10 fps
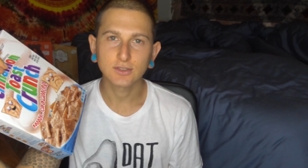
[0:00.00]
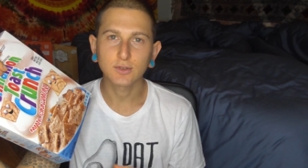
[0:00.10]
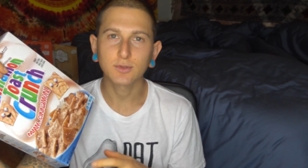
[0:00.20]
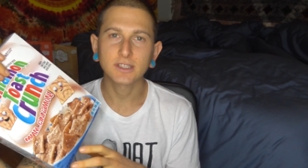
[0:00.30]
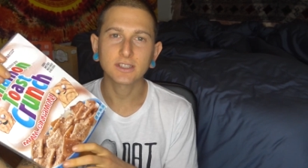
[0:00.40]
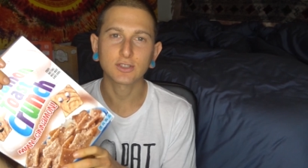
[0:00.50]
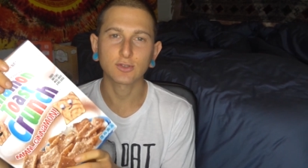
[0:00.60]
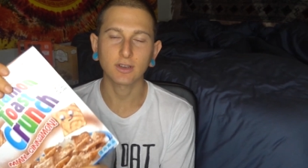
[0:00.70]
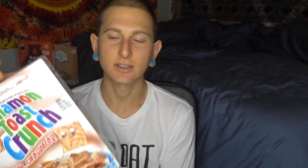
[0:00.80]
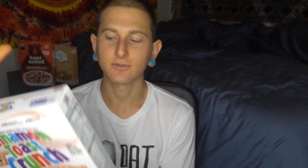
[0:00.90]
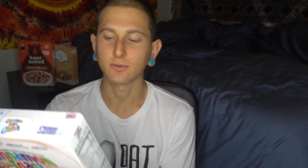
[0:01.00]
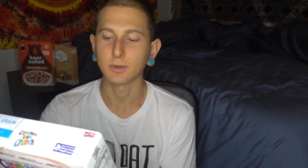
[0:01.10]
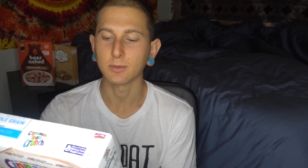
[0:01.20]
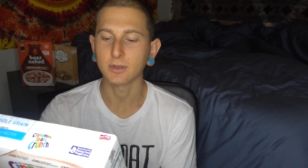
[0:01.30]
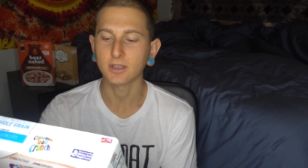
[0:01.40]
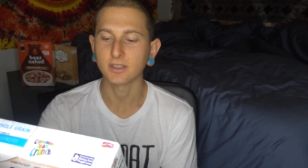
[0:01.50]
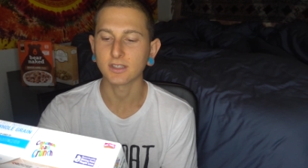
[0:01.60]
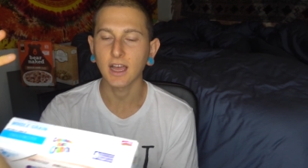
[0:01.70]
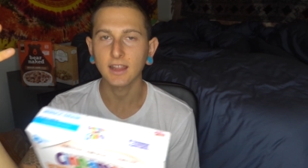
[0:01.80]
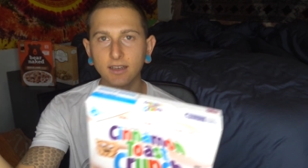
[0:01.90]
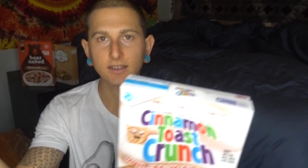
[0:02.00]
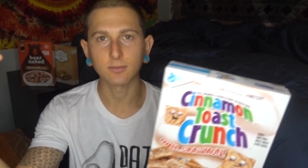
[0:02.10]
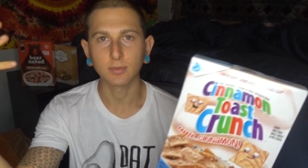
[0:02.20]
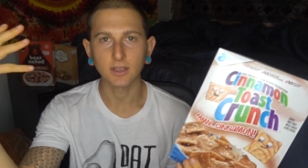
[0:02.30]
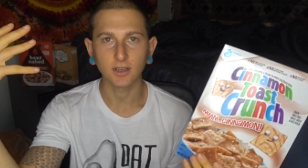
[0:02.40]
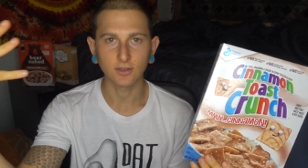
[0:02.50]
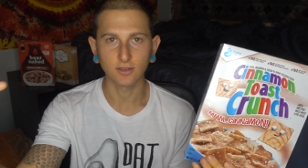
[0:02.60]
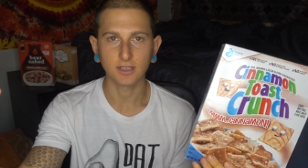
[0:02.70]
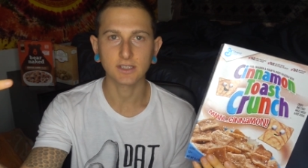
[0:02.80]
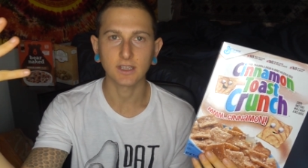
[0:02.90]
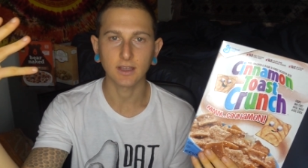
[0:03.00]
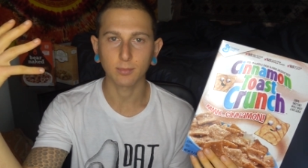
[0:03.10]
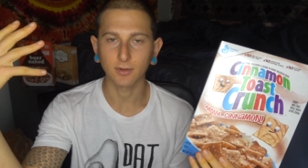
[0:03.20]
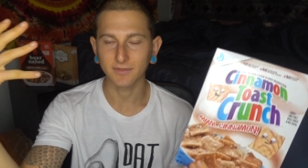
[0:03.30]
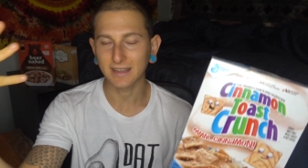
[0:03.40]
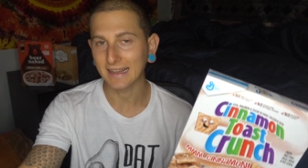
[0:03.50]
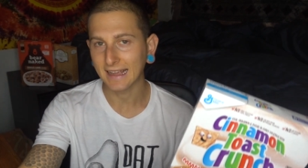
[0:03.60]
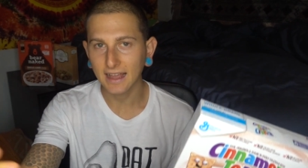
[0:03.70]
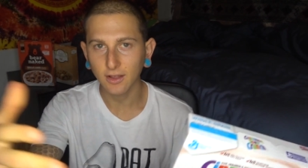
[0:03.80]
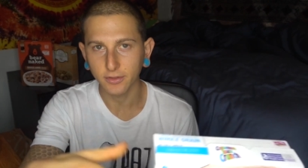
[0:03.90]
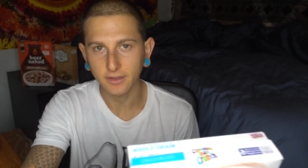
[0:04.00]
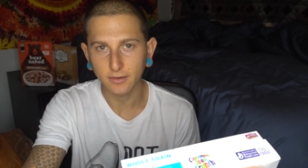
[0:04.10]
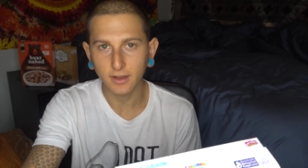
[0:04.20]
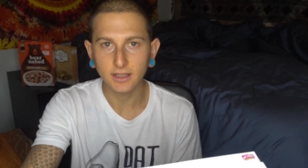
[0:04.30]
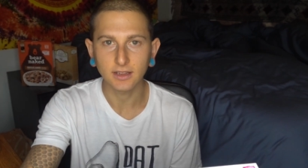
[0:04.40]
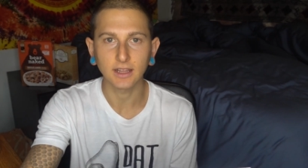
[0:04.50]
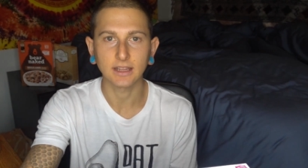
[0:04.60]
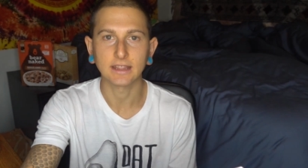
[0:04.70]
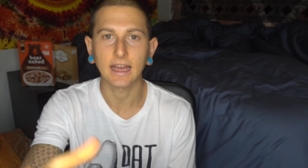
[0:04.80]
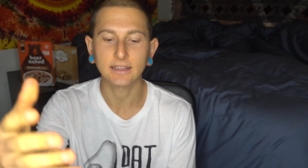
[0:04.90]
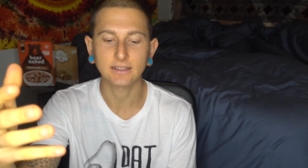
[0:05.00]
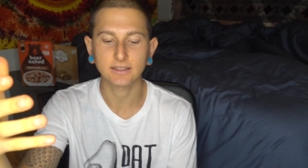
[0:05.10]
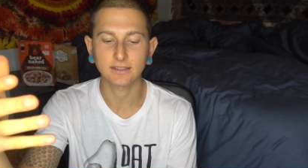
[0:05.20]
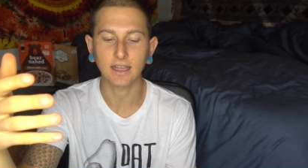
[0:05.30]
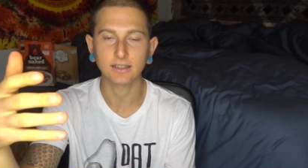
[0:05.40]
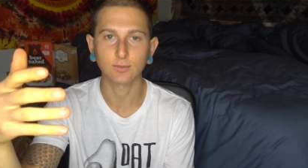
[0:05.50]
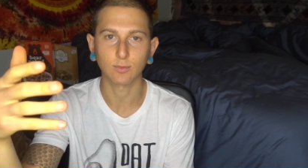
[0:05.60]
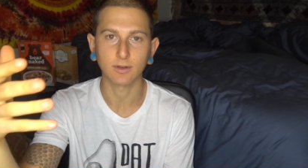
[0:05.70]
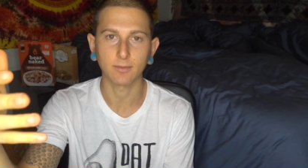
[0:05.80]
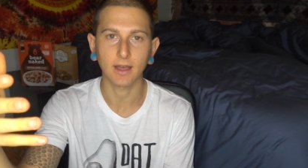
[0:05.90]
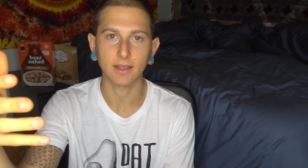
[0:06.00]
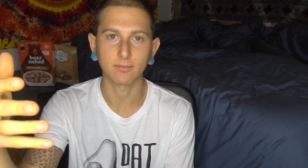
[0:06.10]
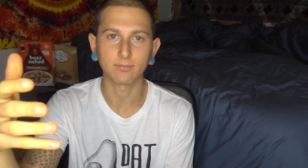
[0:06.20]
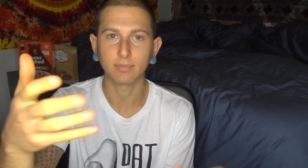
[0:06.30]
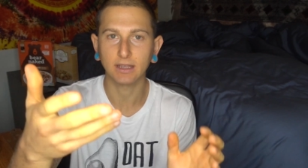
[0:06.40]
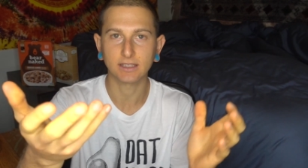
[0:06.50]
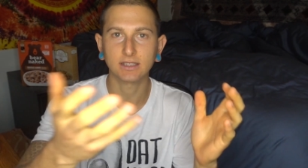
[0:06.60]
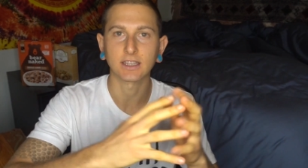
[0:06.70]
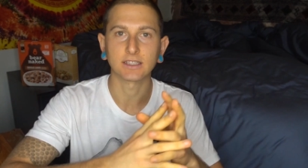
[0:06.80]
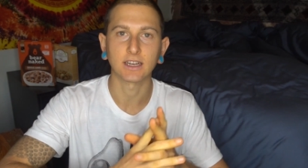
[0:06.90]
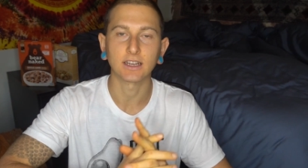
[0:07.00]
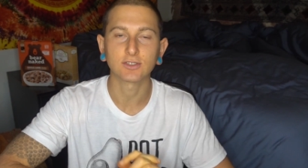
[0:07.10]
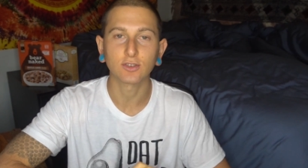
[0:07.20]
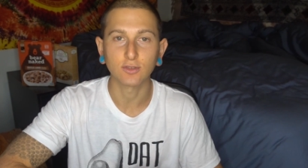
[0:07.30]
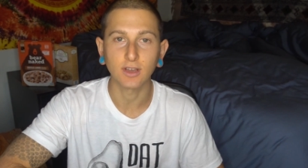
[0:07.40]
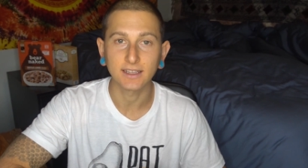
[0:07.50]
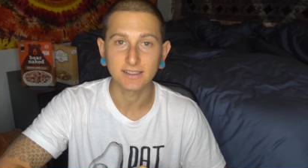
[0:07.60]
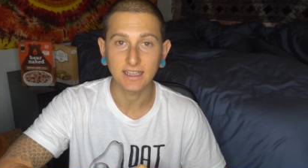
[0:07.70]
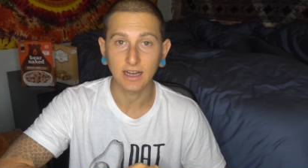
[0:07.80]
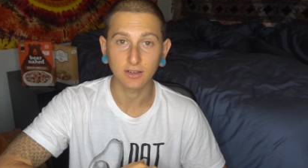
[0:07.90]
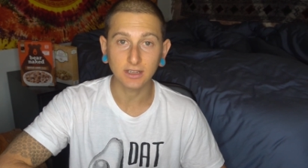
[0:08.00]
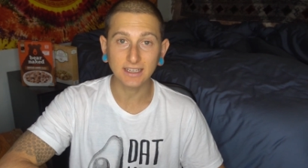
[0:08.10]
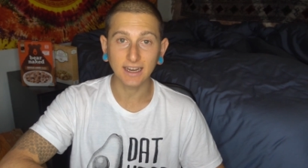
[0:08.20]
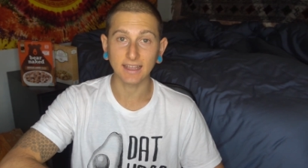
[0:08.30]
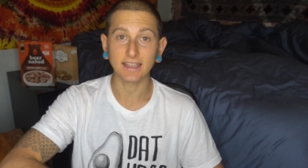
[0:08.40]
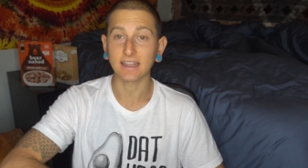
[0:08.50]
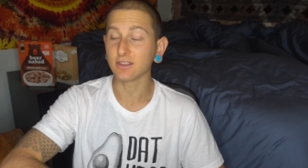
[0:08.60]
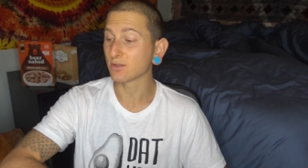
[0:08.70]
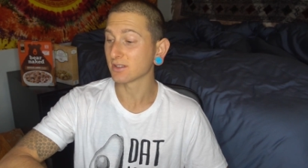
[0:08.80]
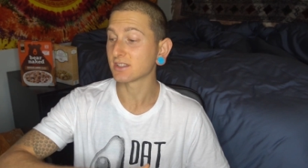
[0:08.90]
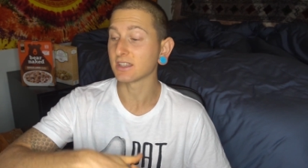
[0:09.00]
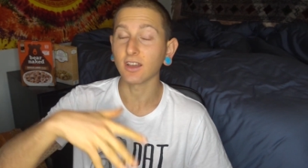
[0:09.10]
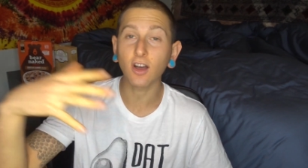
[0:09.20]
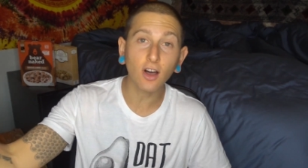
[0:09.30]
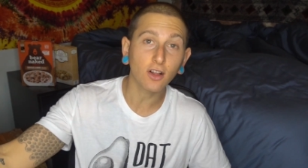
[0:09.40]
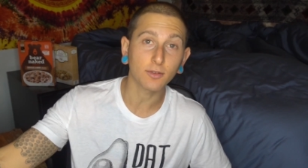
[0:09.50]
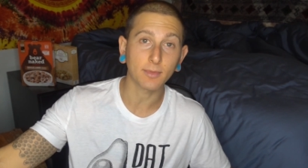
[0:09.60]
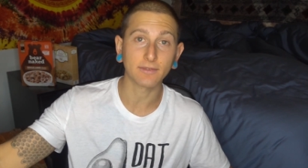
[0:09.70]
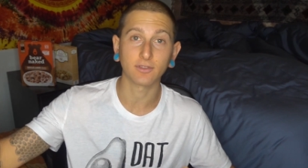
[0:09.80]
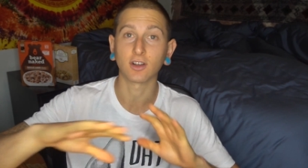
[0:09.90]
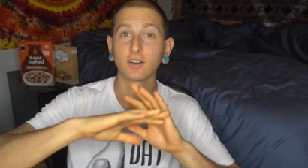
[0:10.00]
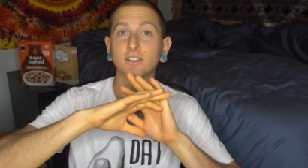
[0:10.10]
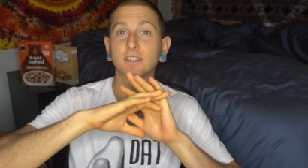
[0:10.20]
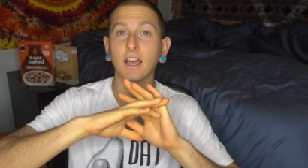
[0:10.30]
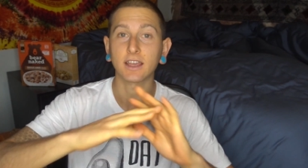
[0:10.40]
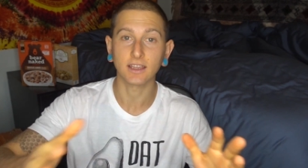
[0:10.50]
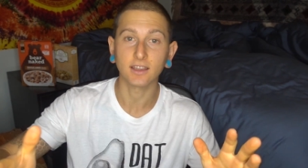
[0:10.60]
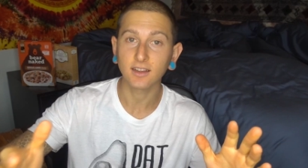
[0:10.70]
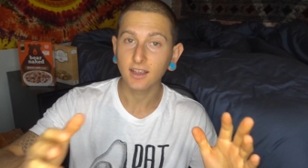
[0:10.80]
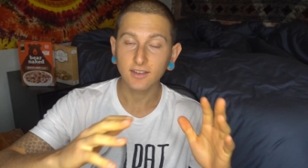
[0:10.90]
So this is strange for me because I like to be a good example of eating healthy, right? Like, that's one of my biggest things that I show you guys is how clean I eat, and you can see all of my vlogs I eat.